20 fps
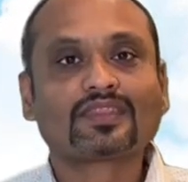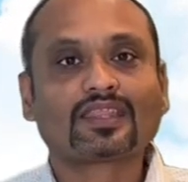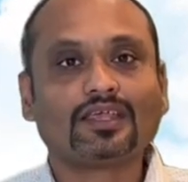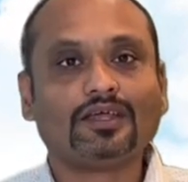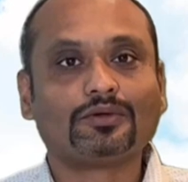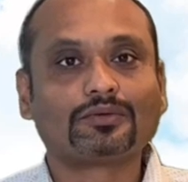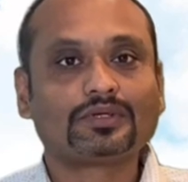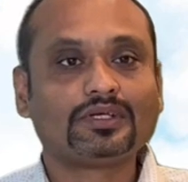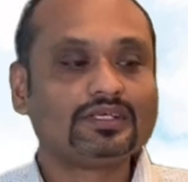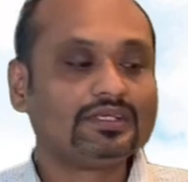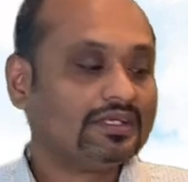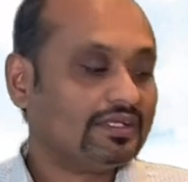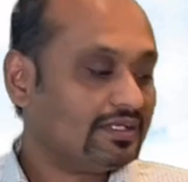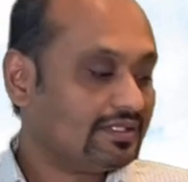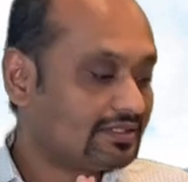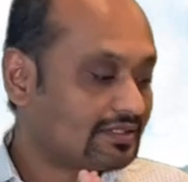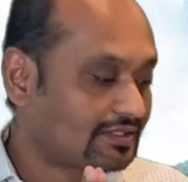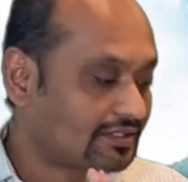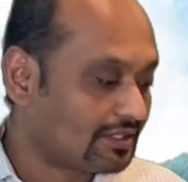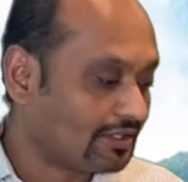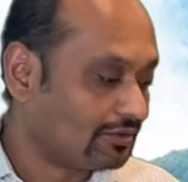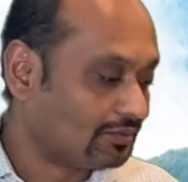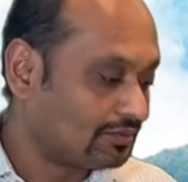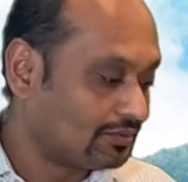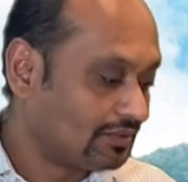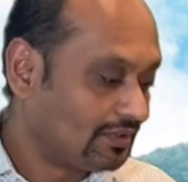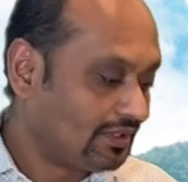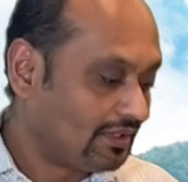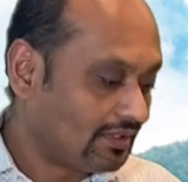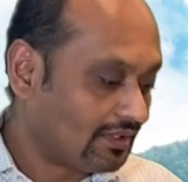Okay, so
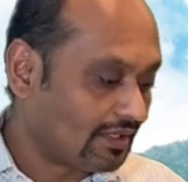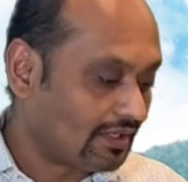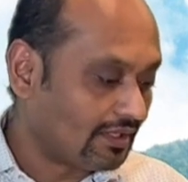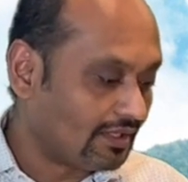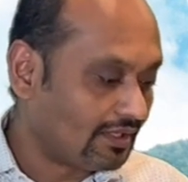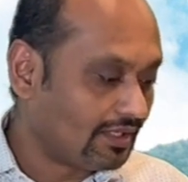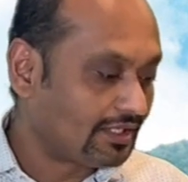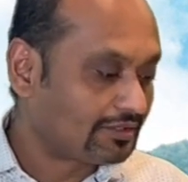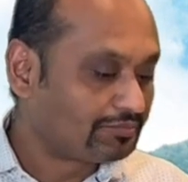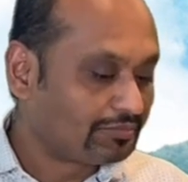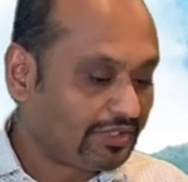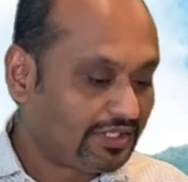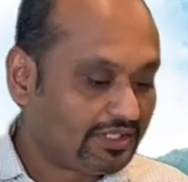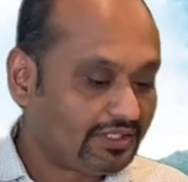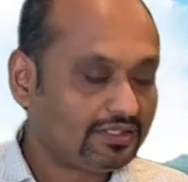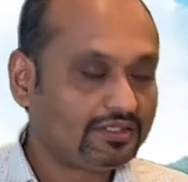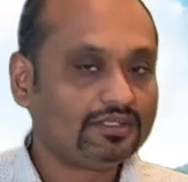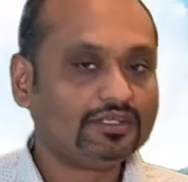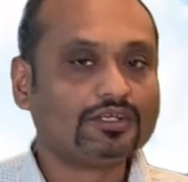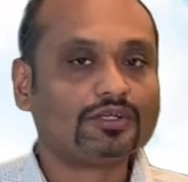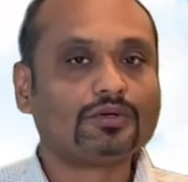let me